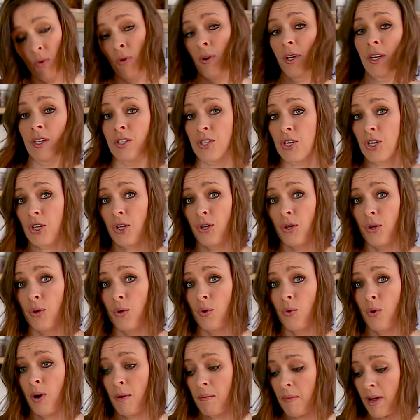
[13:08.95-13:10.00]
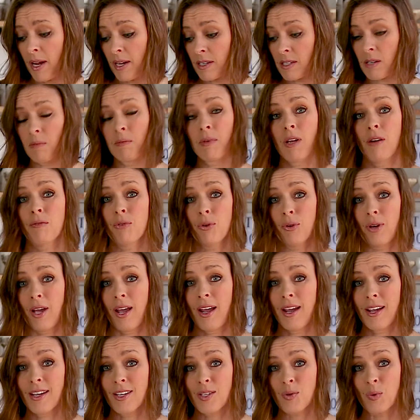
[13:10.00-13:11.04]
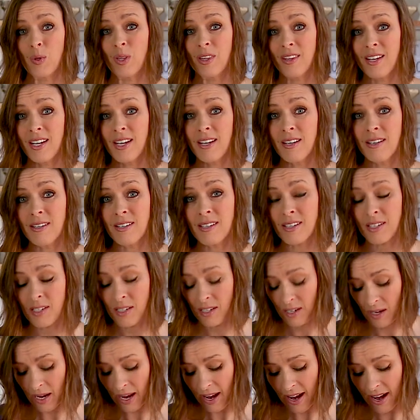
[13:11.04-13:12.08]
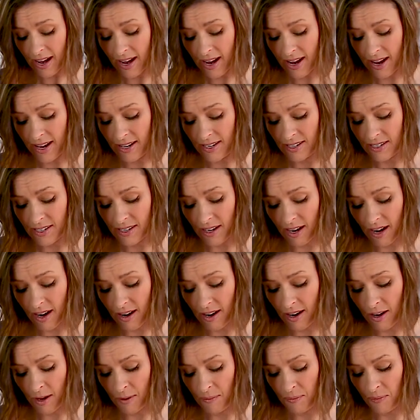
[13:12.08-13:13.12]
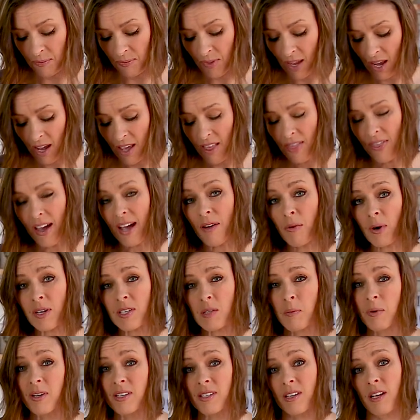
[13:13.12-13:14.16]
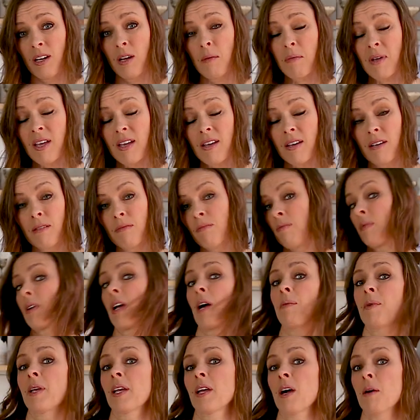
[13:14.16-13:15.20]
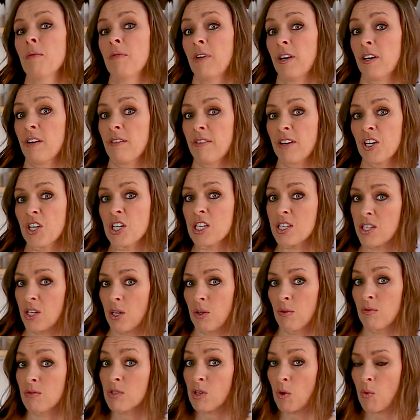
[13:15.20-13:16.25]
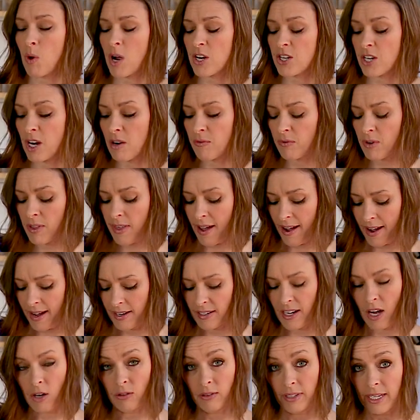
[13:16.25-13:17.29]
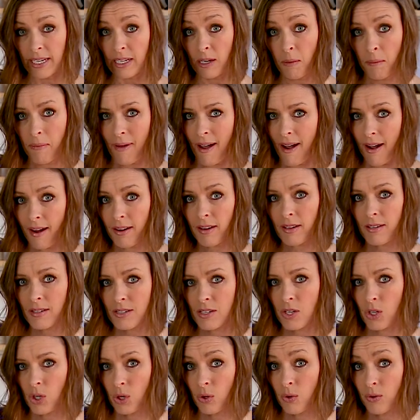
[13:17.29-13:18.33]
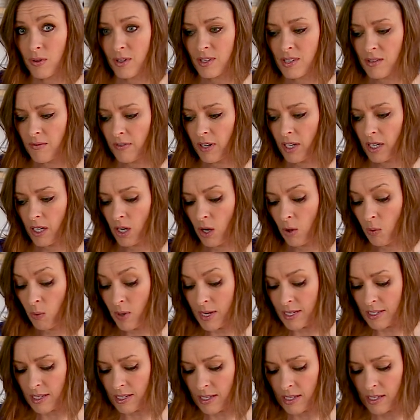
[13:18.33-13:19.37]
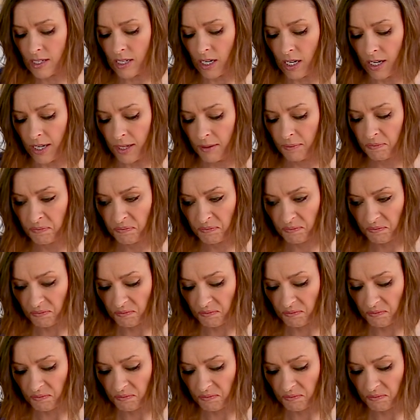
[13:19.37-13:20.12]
going to make some deviled eggs with these and um, that recipe is going to be coming up very very soon so watch out for that I'll link it back to this video once it's done